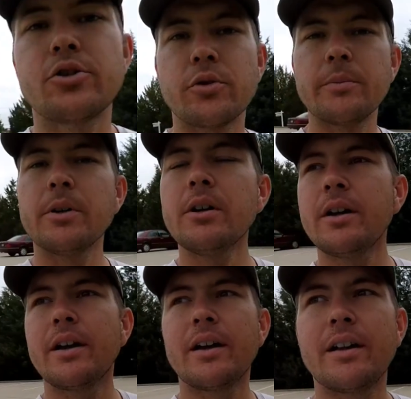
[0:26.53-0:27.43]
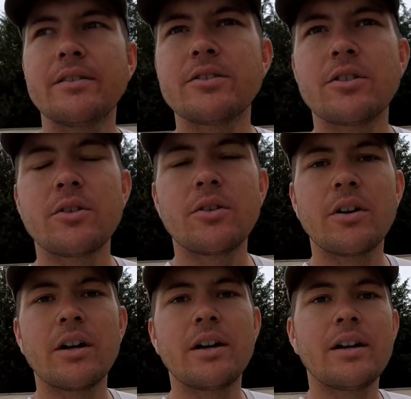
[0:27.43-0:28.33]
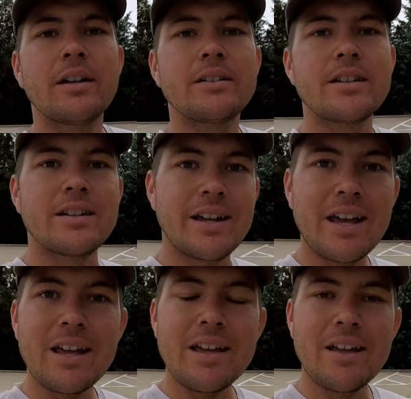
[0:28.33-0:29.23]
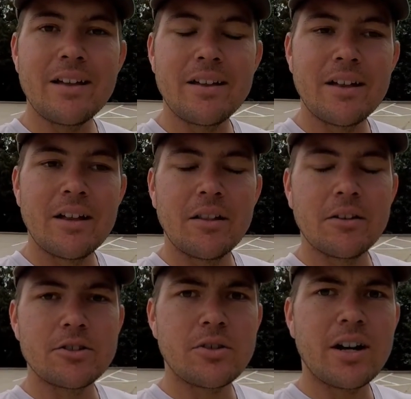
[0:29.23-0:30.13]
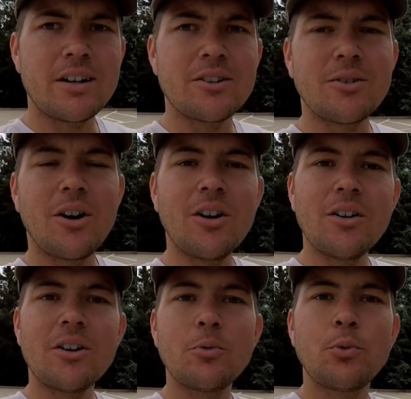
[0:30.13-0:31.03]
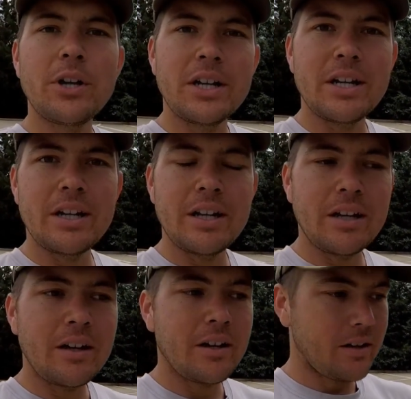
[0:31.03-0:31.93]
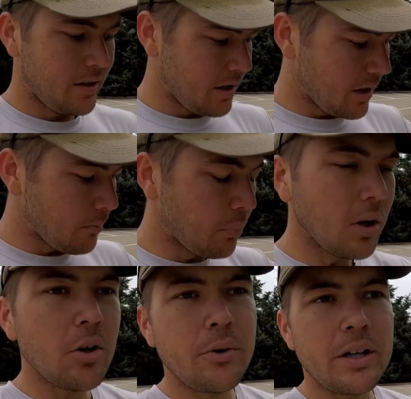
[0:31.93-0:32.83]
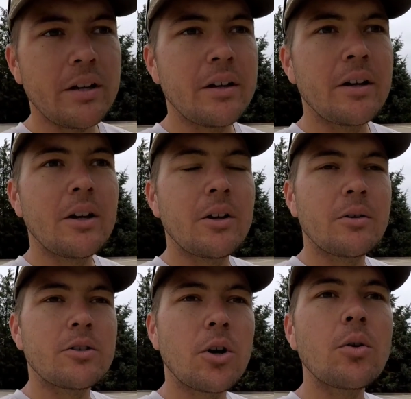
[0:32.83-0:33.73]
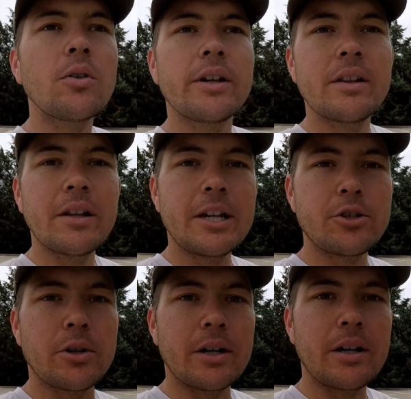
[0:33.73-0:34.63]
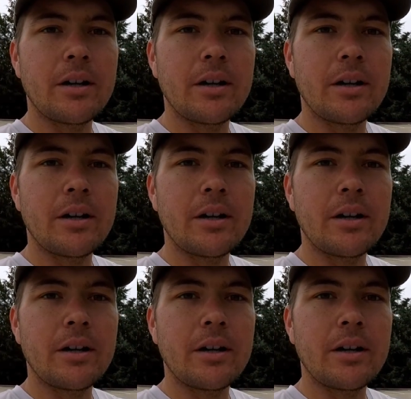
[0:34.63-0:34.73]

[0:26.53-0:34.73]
trimmer and so today let's try to do all our weed eating and blowing totally electric